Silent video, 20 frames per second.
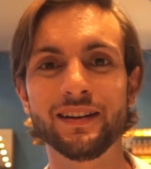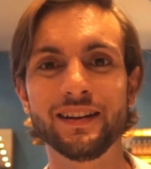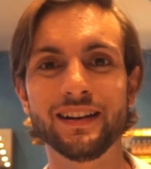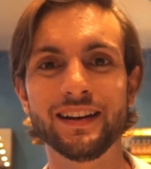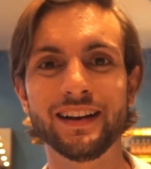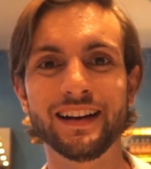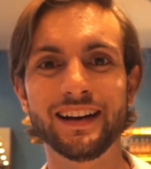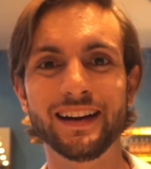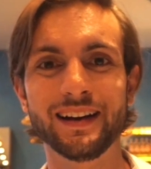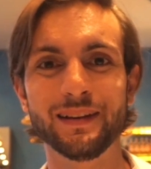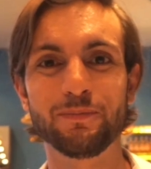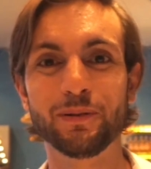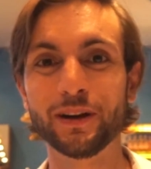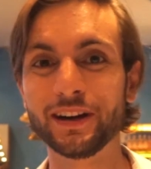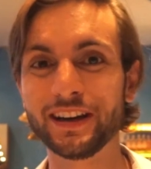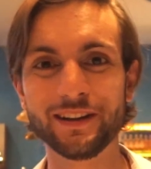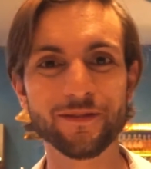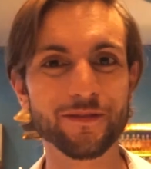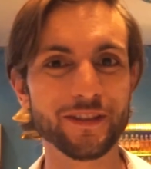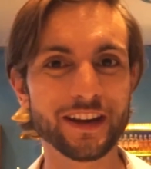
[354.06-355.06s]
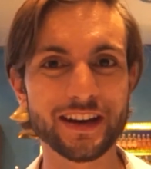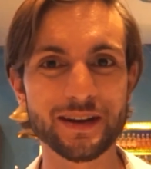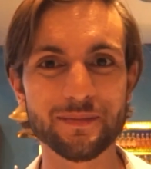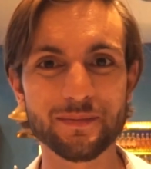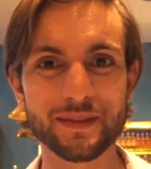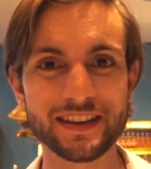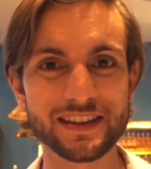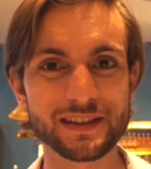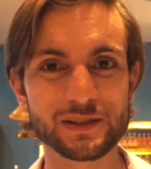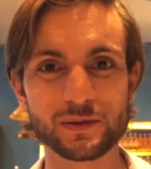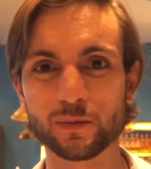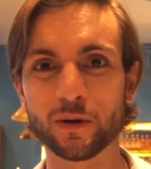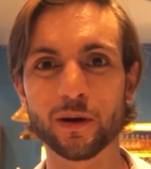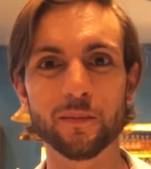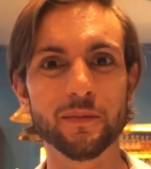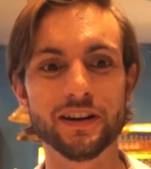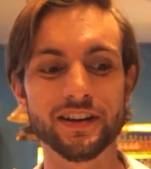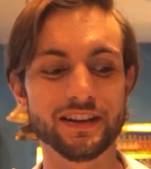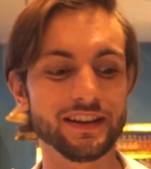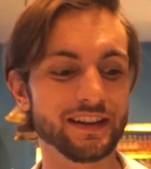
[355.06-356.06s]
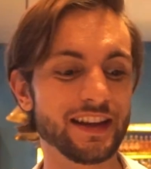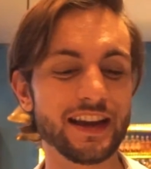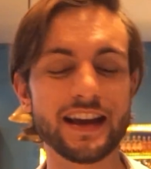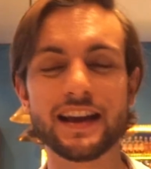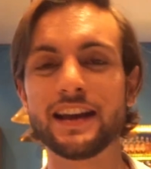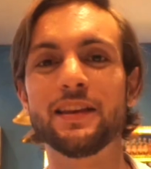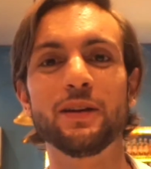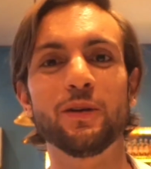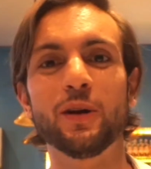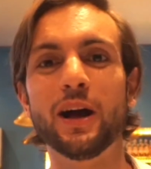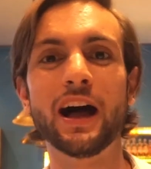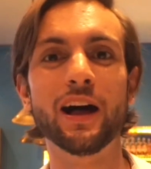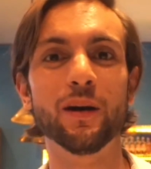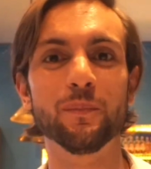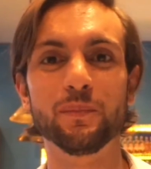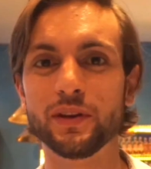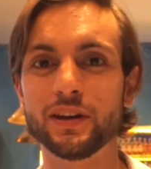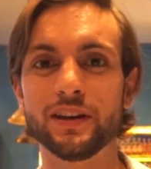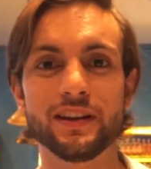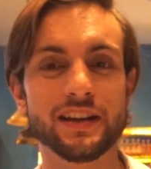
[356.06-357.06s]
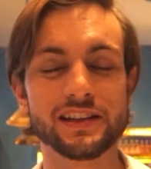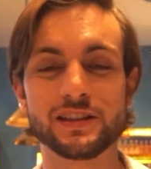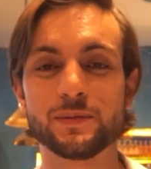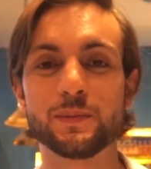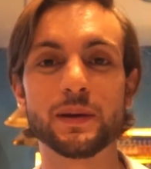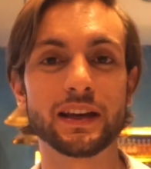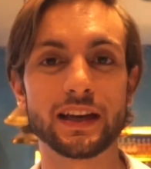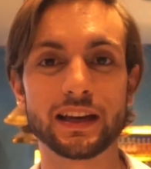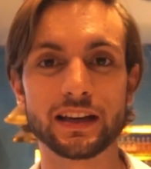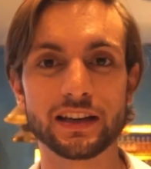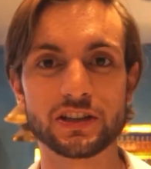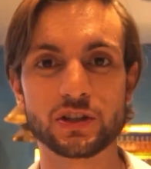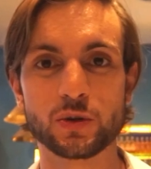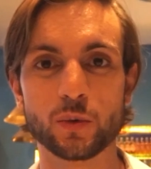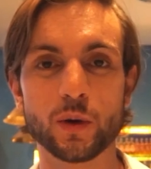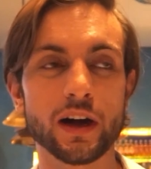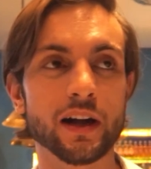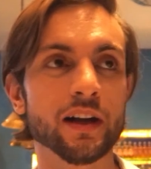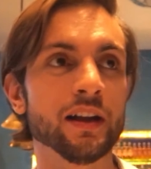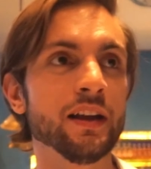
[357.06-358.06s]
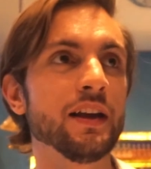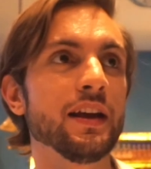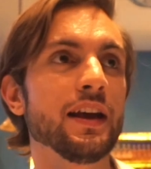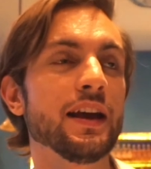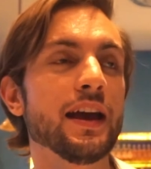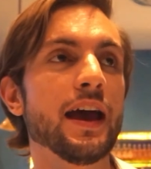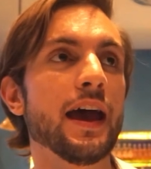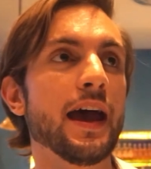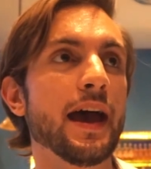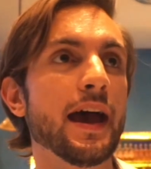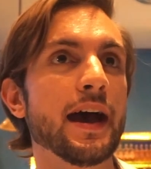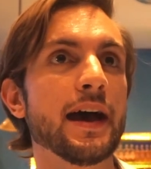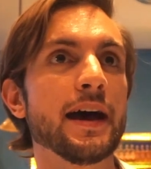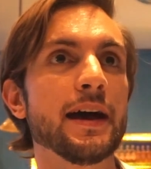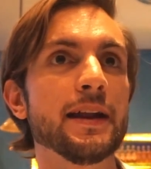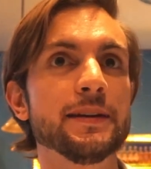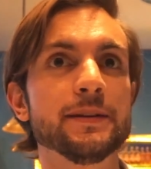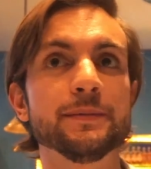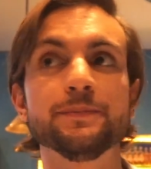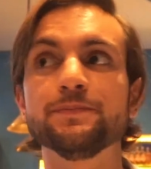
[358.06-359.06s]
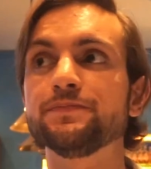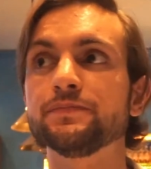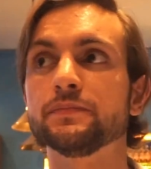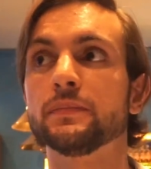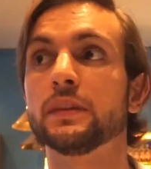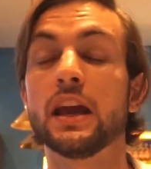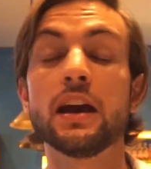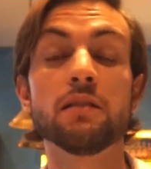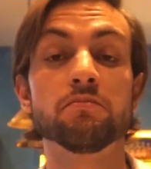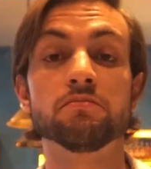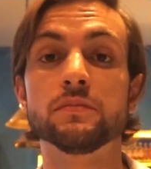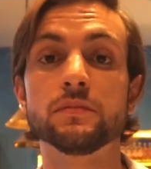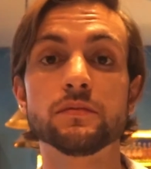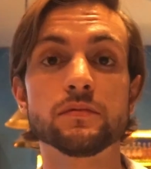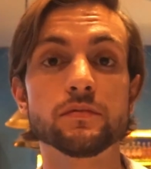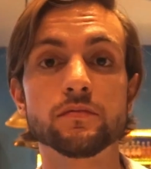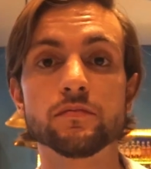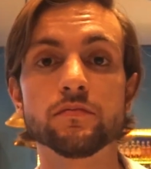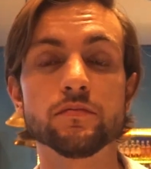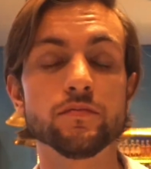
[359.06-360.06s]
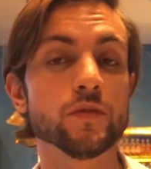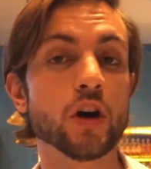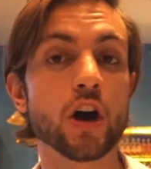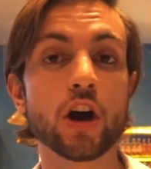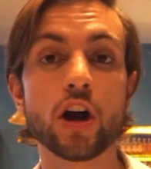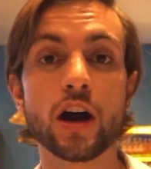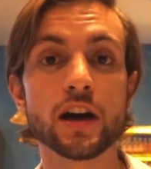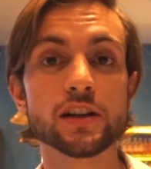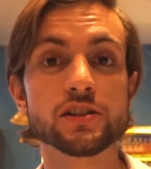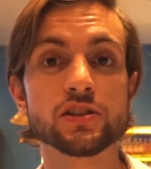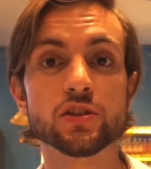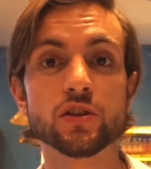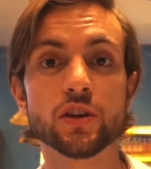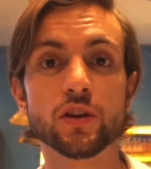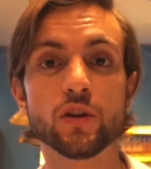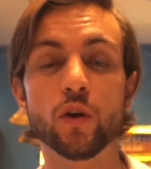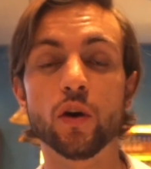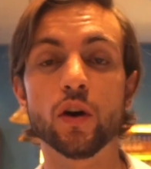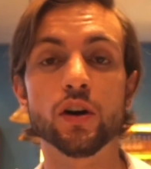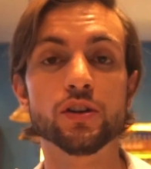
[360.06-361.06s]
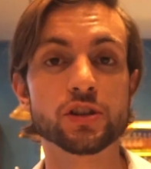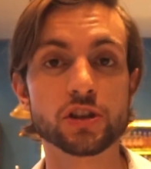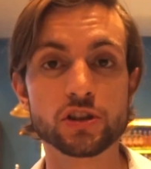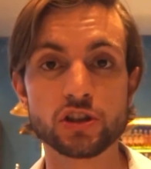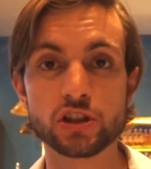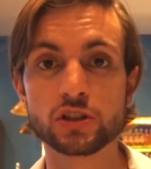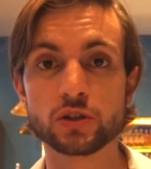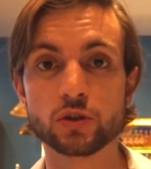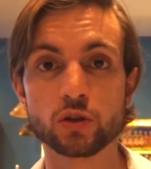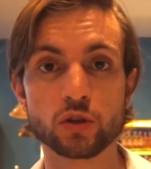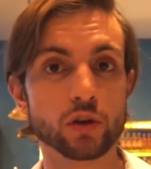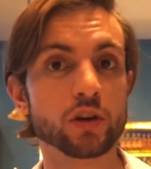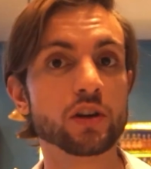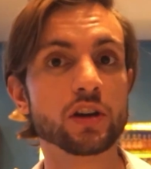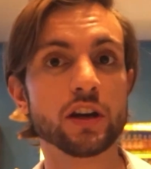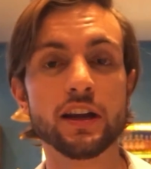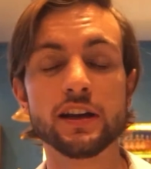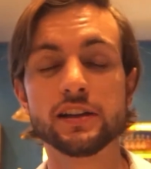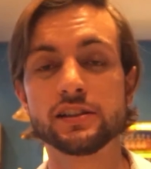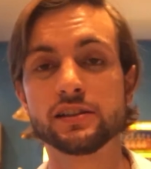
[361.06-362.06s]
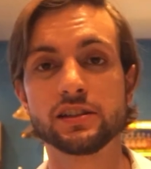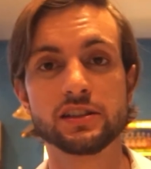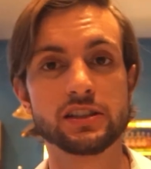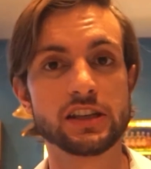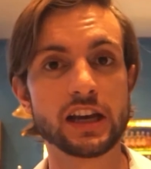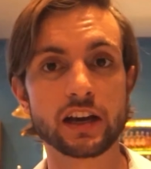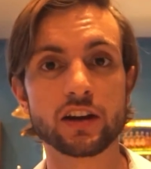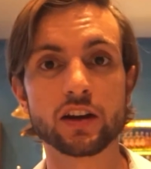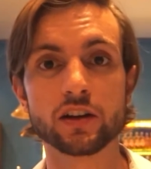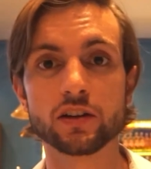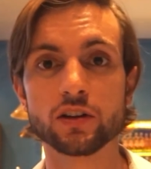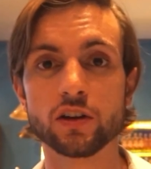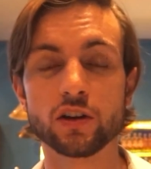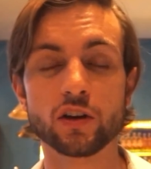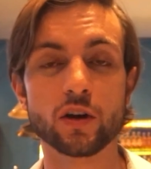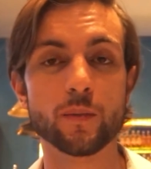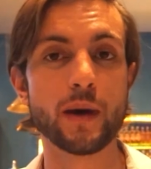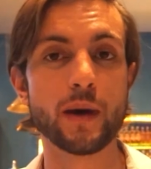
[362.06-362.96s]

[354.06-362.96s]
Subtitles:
Vietnamese women there that will help you, and they speak English well. And yep, not hard to do at all. So just Google it, check on Google